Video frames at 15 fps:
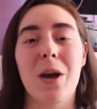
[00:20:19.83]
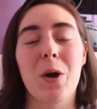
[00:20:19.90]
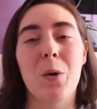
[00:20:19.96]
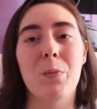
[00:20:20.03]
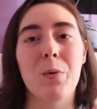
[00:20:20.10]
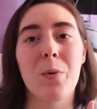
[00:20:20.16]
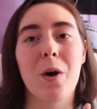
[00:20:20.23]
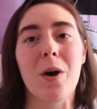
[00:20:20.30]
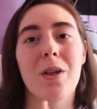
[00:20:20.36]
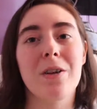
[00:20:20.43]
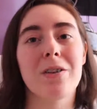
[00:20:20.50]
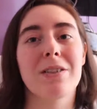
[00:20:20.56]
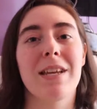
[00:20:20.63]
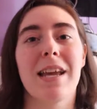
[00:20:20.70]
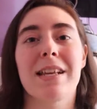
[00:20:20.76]
I hope you all
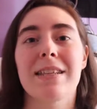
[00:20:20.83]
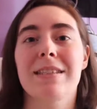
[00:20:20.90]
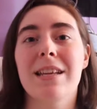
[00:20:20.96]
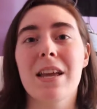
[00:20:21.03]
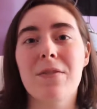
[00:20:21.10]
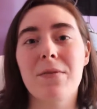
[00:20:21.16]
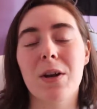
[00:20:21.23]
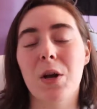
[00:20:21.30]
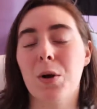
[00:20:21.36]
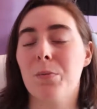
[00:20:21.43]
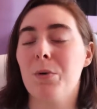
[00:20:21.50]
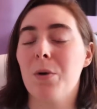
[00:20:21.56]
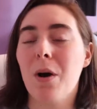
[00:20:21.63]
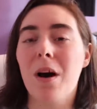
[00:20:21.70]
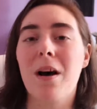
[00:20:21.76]
are staying safe, and I hope
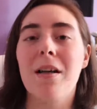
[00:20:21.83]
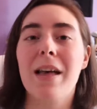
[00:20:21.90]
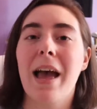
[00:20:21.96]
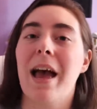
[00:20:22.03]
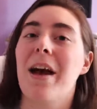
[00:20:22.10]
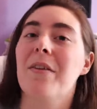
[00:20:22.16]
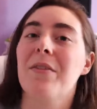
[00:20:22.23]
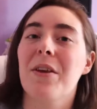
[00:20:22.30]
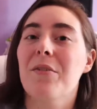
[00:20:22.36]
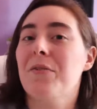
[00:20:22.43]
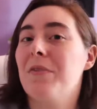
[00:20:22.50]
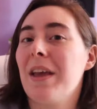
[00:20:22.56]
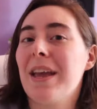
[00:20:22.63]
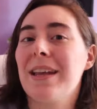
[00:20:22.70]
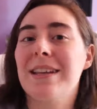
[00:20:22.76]
you all have a
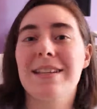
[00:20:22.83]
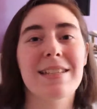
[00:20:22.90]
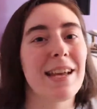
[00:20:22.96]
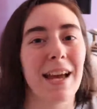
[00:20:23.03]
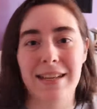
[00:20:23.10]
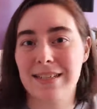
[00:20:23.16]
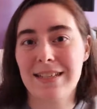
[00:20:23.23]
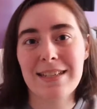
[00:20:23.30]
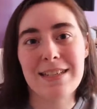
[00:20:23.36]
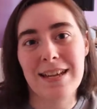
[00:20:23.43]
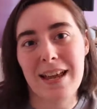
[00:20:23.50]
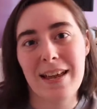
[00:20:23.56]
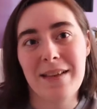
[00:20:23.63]
fantastic